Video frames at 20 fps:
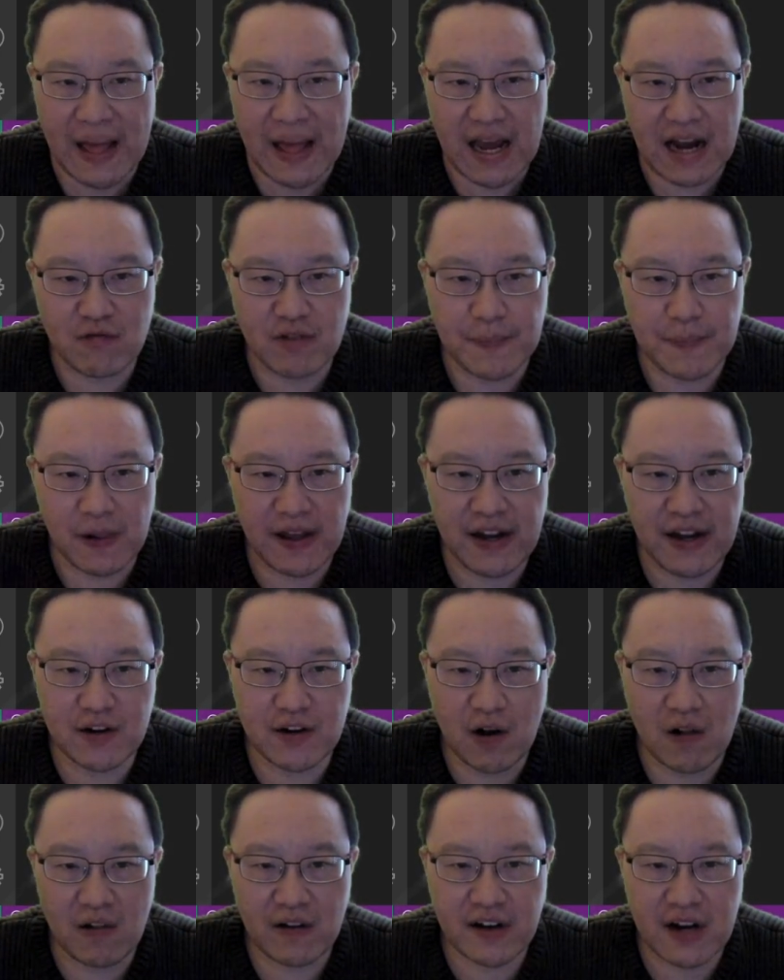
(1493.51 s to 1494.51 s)
and replace
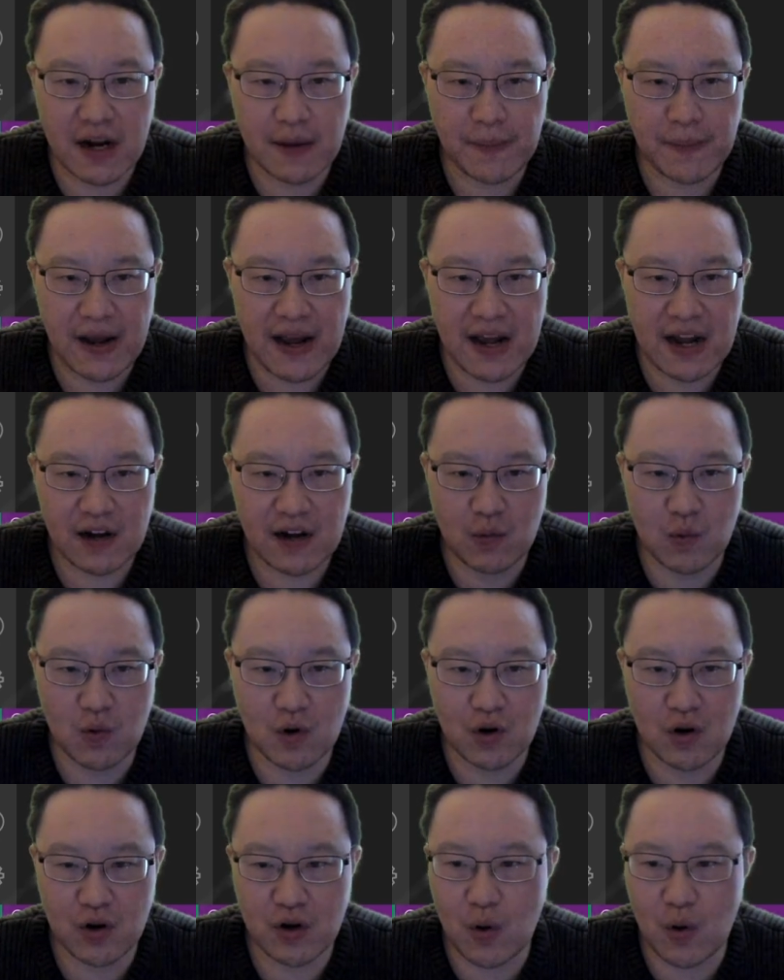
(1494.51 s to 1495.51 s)

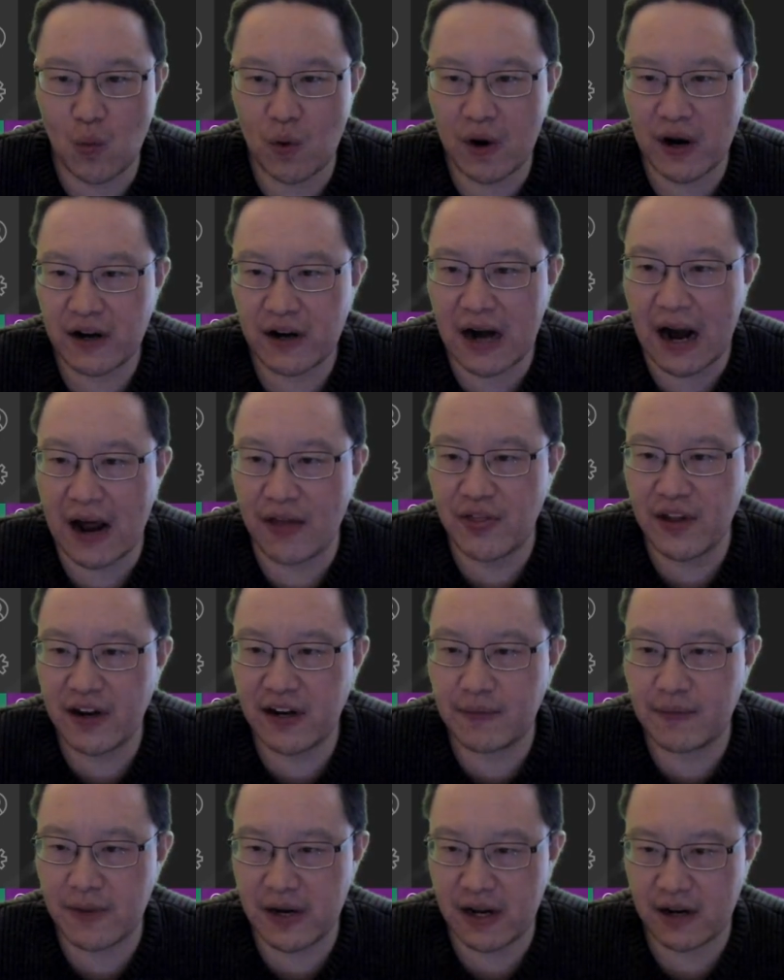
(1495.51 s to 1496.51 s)
$password with
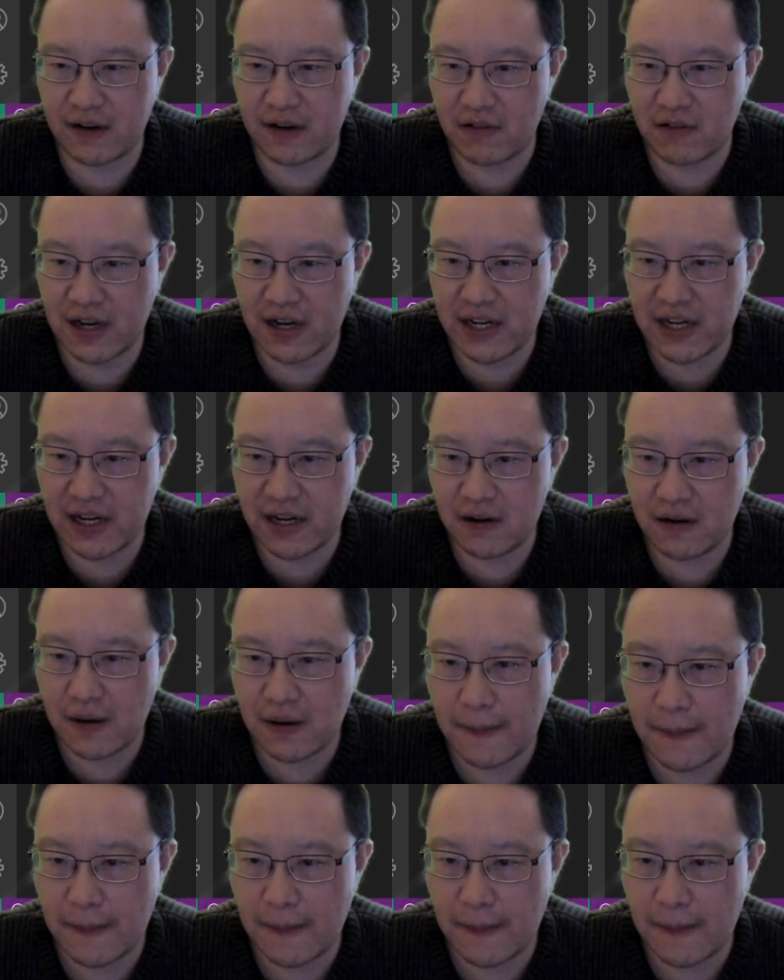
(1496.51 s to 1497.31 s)
this mess right here.